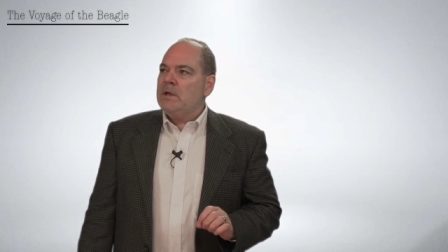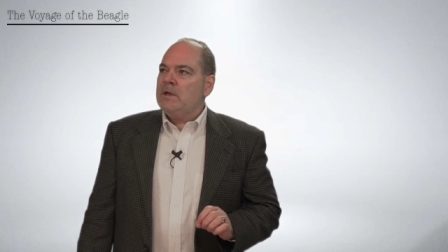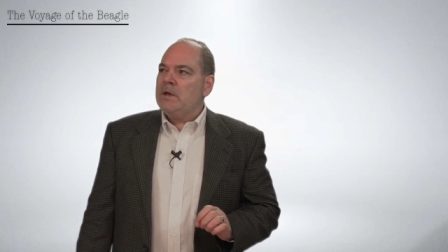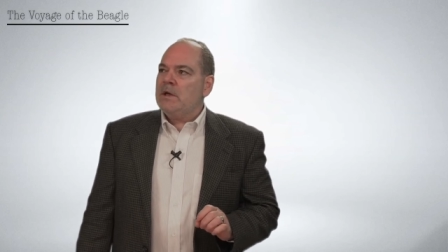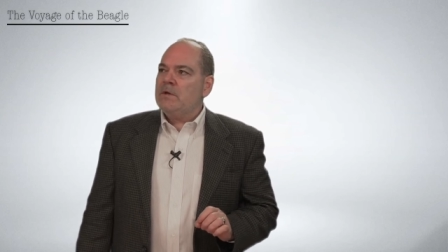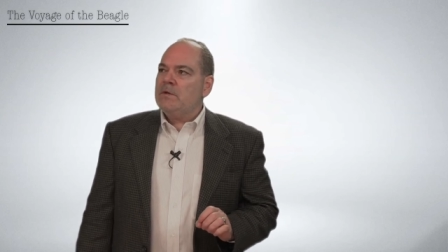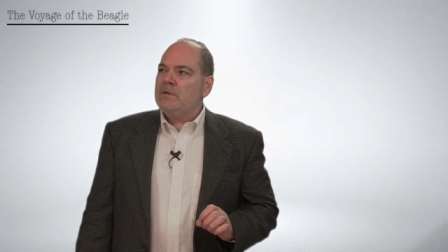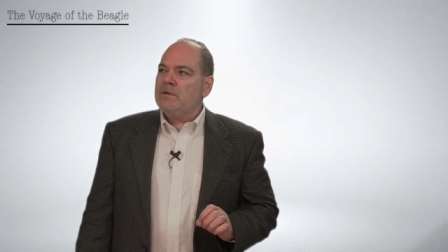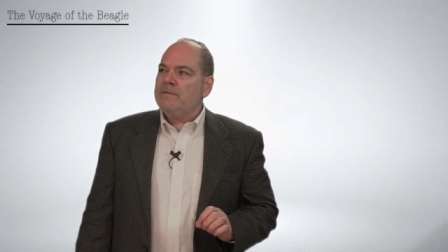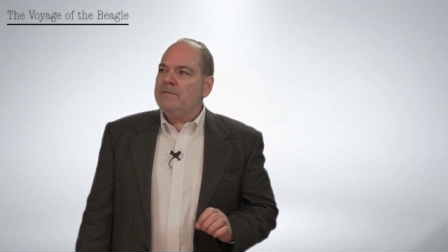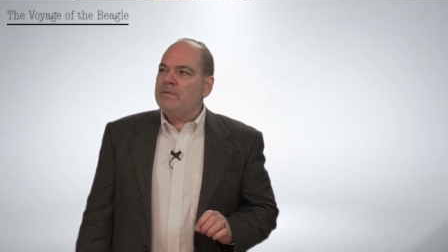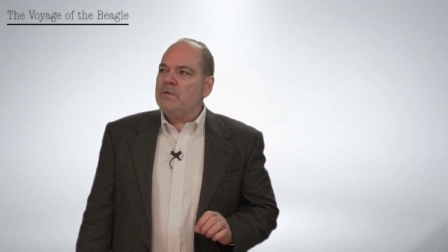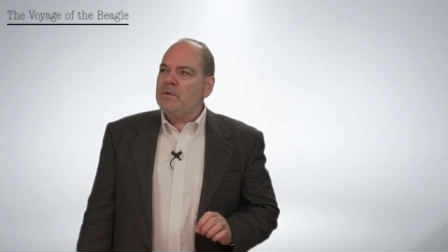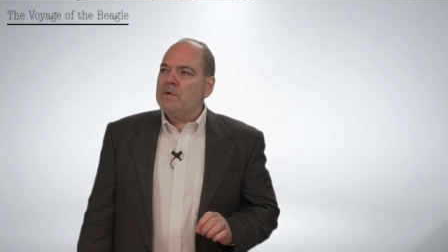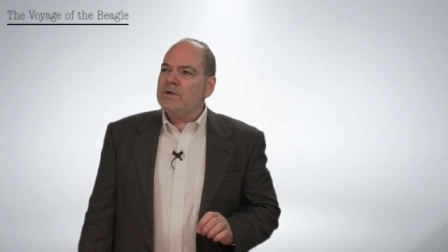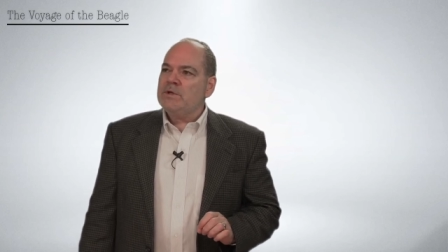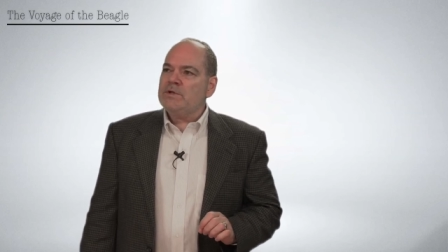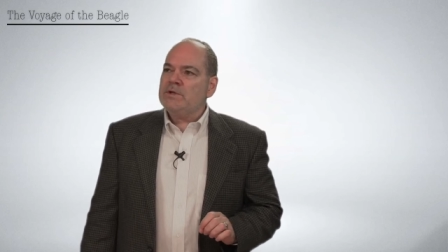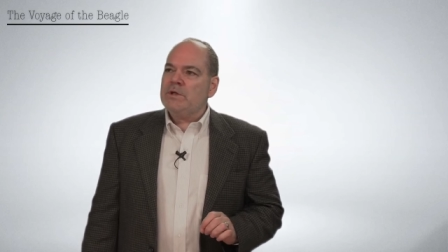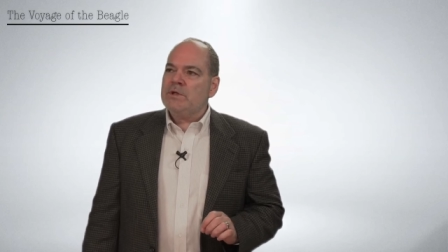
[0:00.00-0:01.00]
Now, The
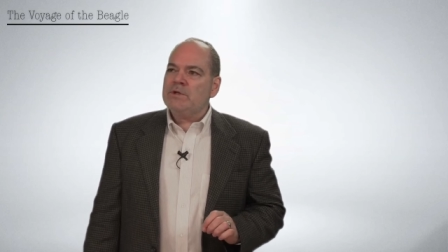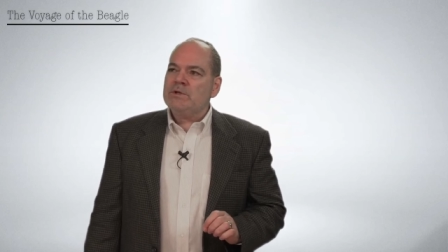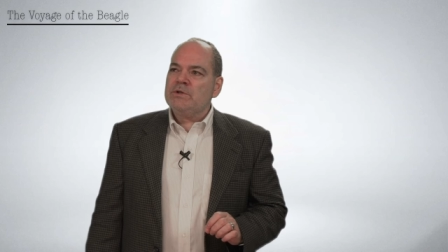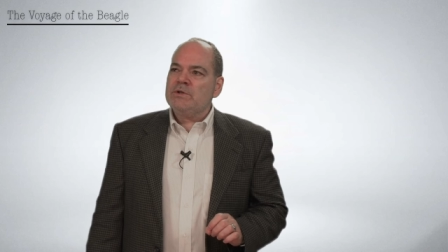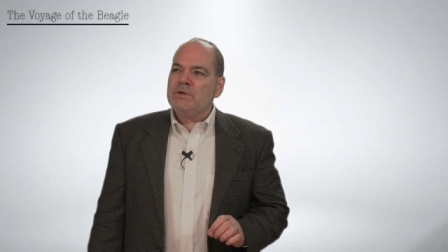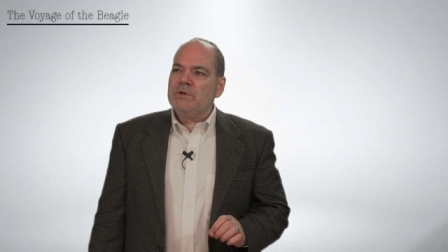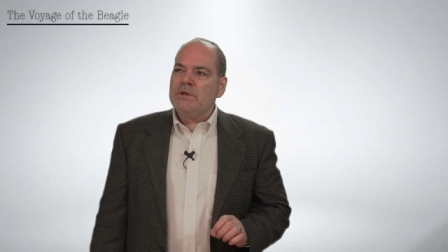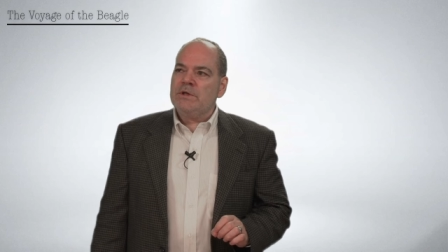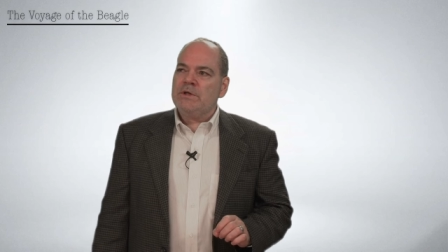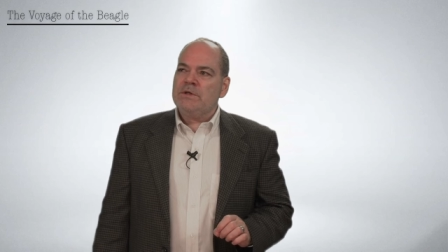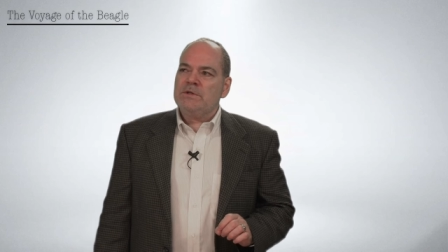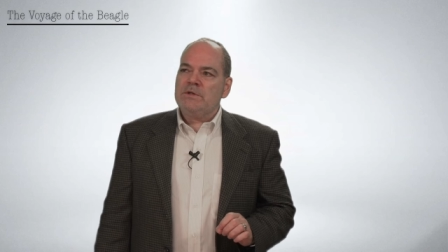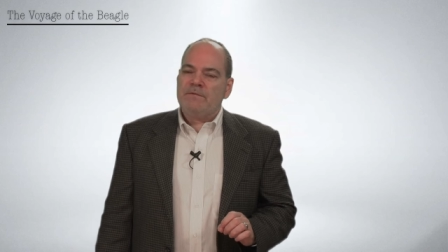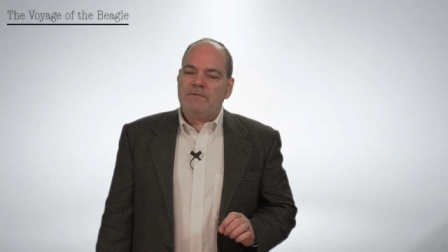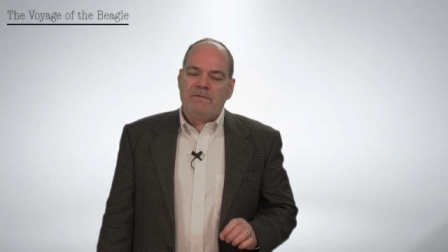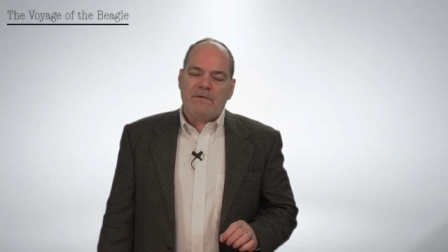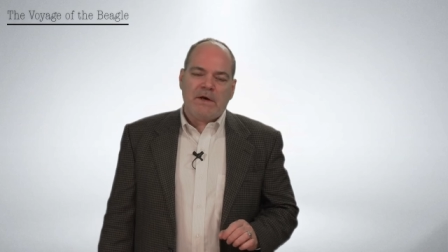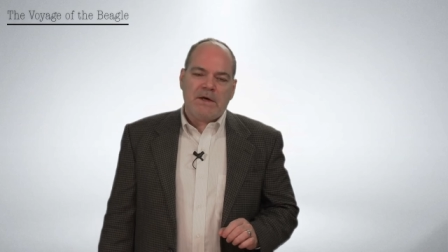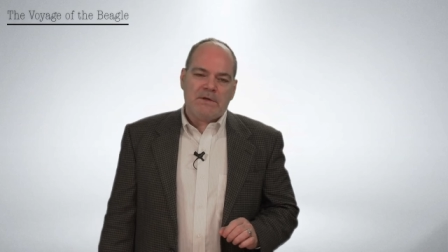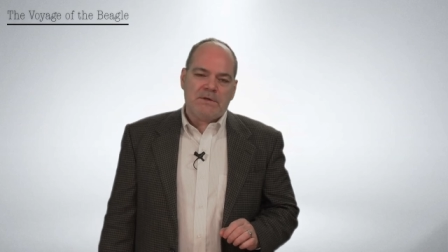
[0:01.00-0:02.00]
Voyage intrigues
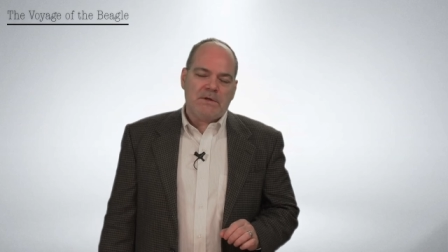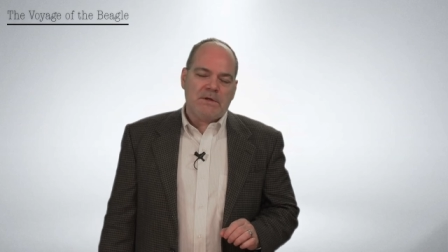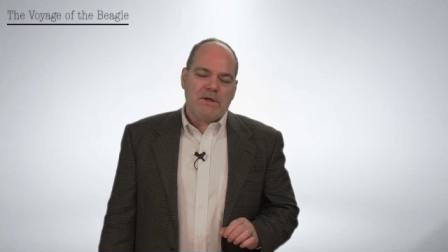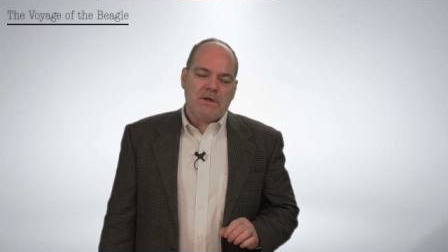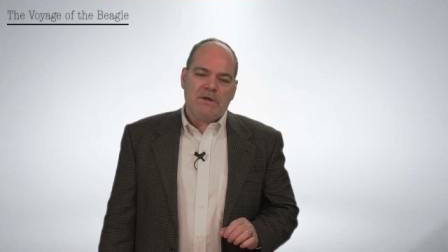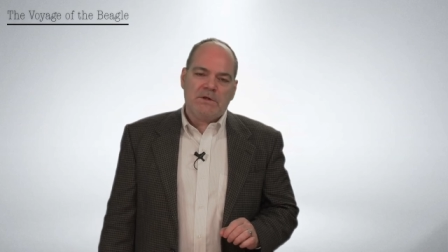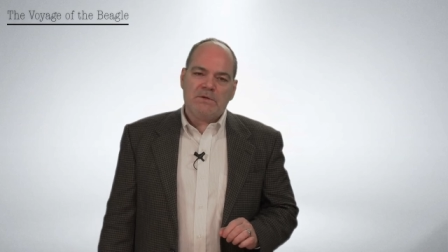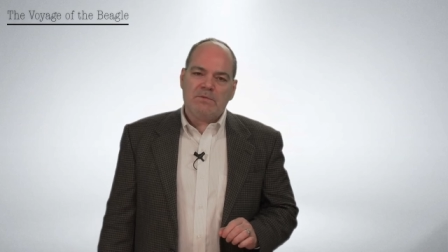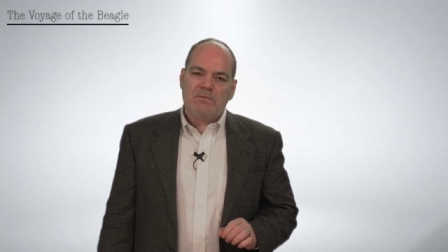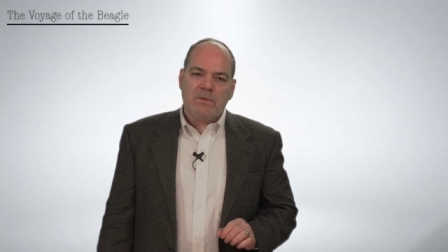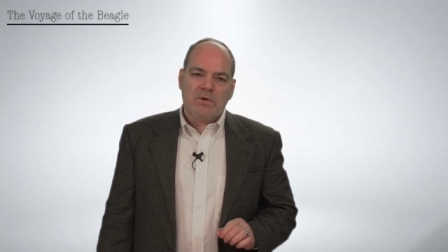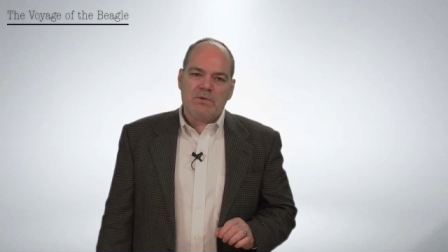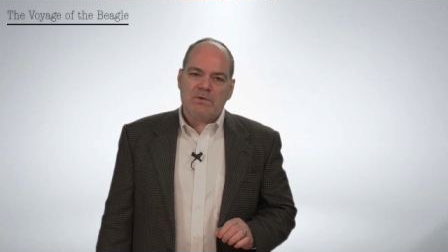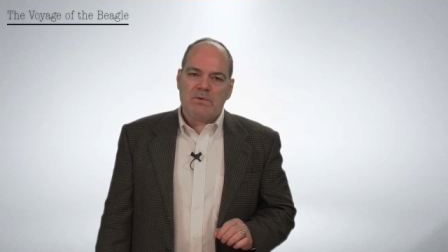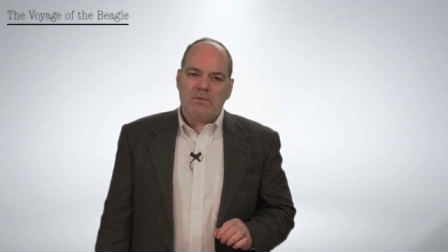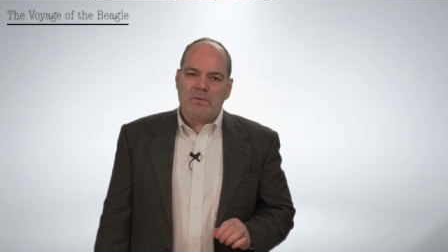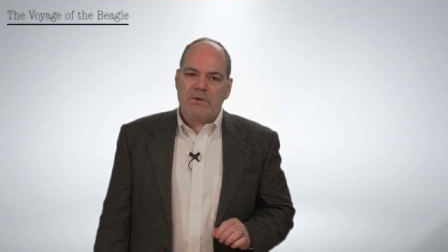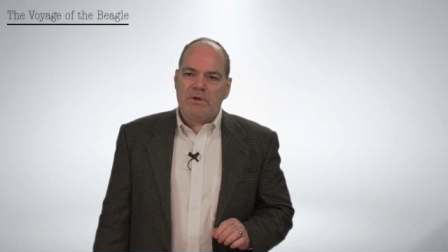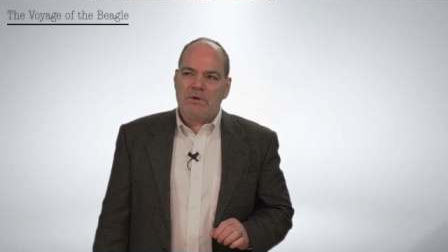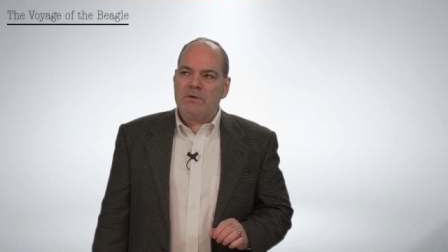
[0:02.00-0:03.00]
and fascinates
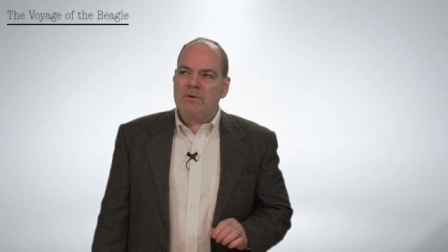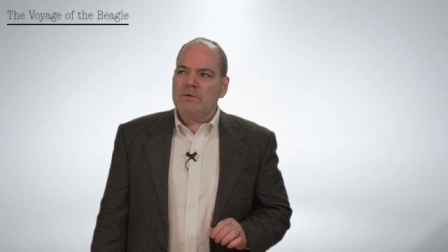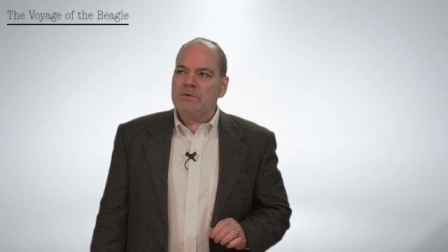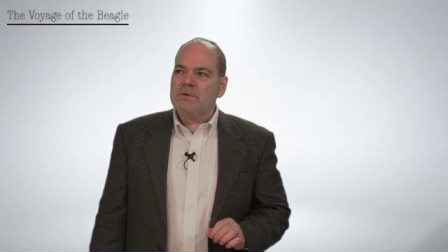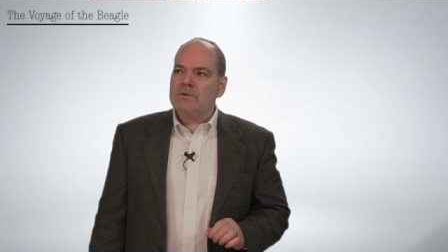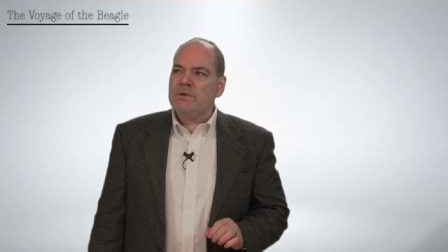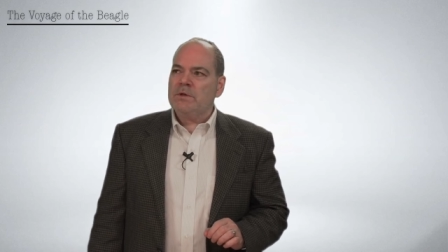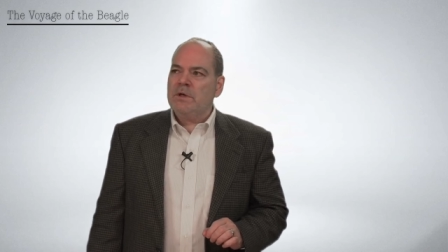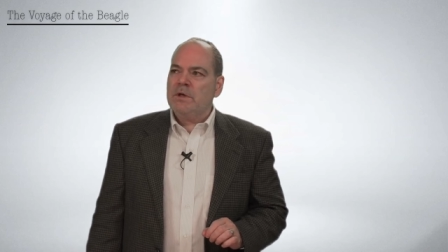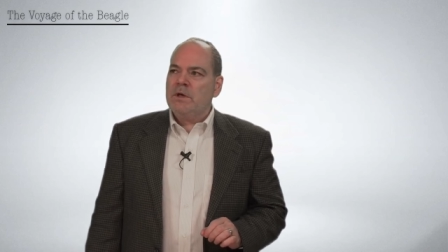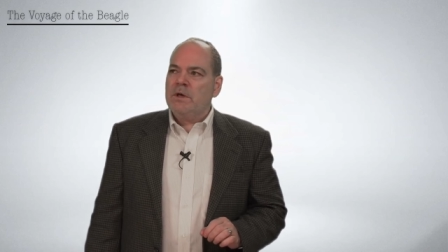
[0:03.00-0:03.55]
most readers.